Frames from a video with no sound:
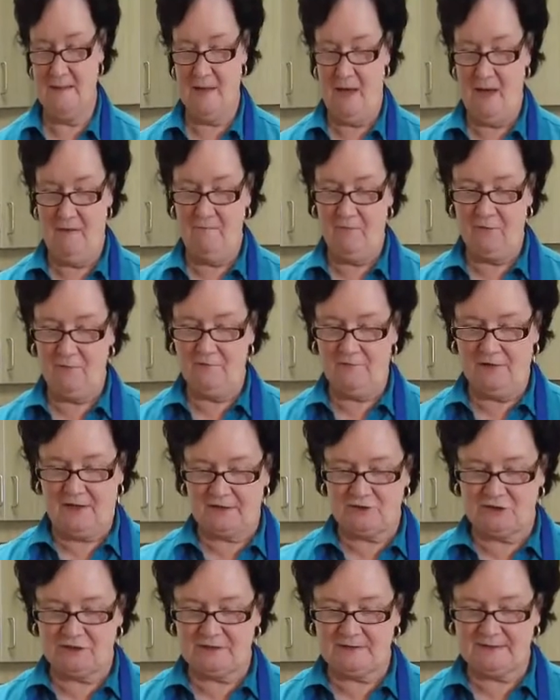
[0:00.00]
time for
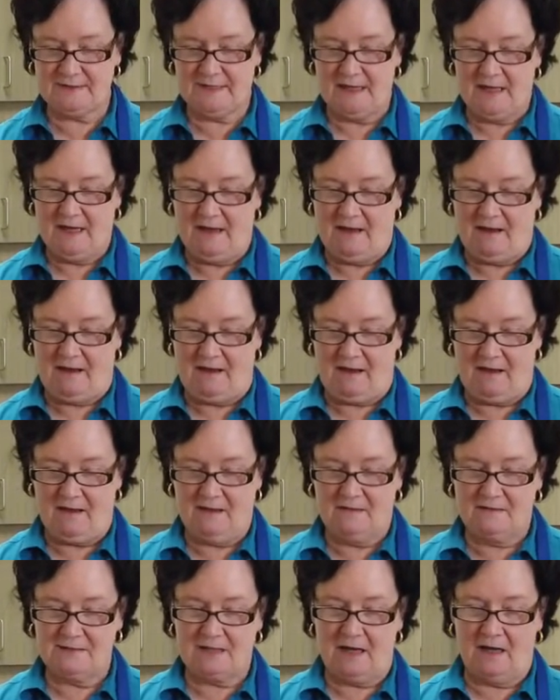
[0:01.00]
veggies,
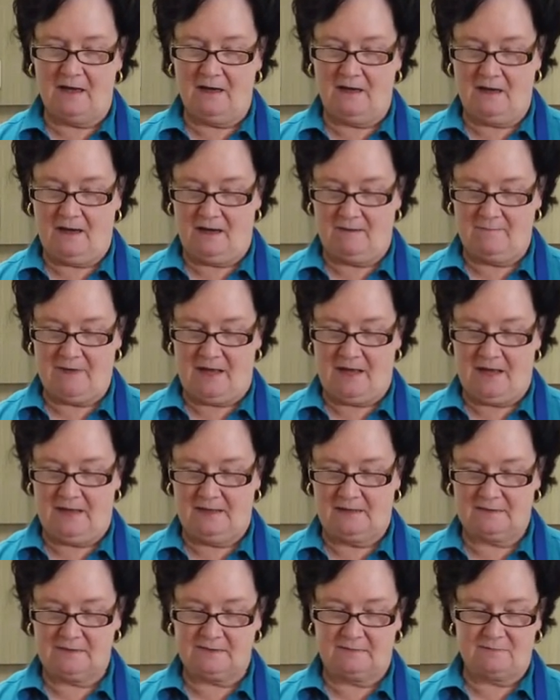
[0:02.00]
and I'm
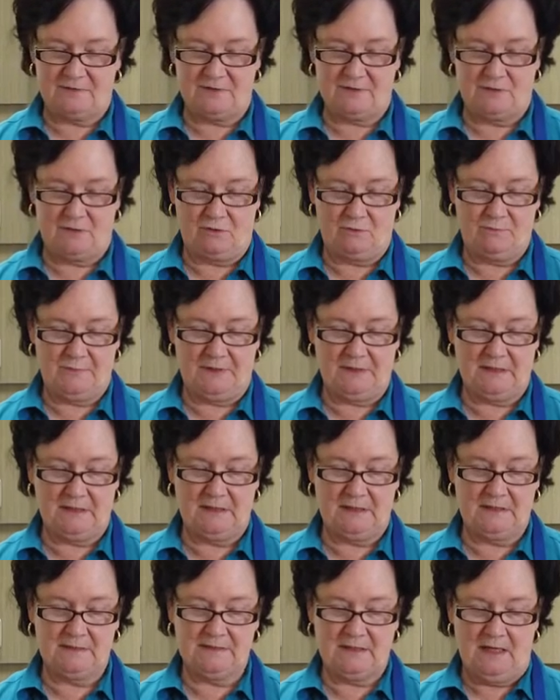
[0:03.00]
adding some snow
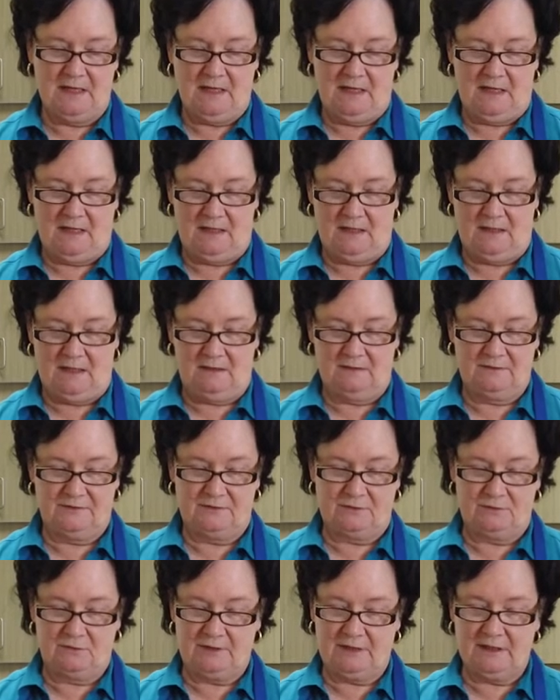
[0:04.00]
peas,
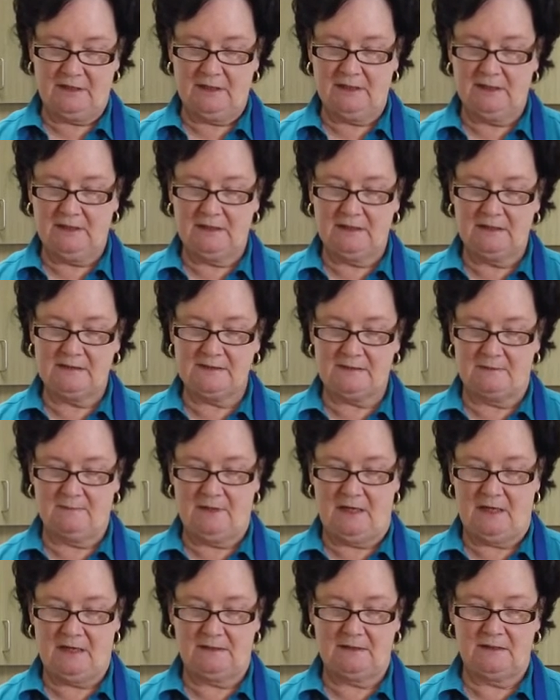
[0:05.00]
zucchini, some
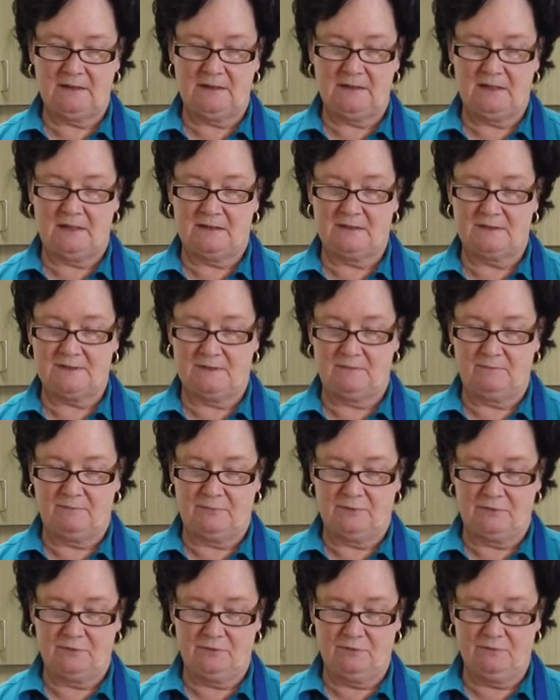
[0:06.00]
onion, and some
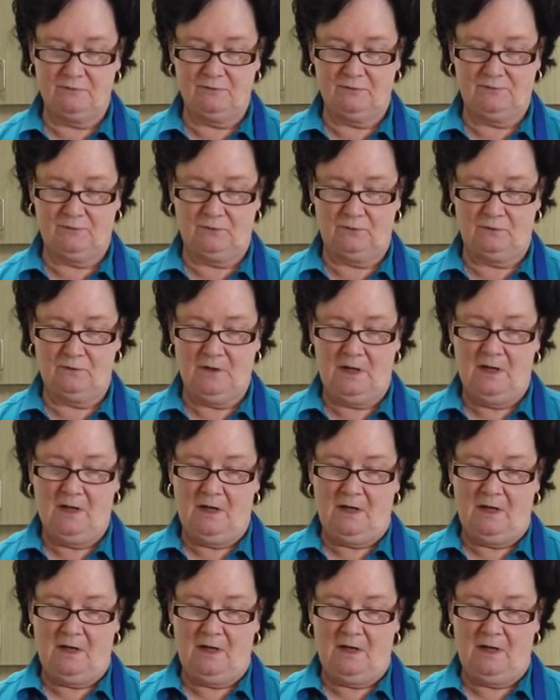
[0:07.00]
beautiful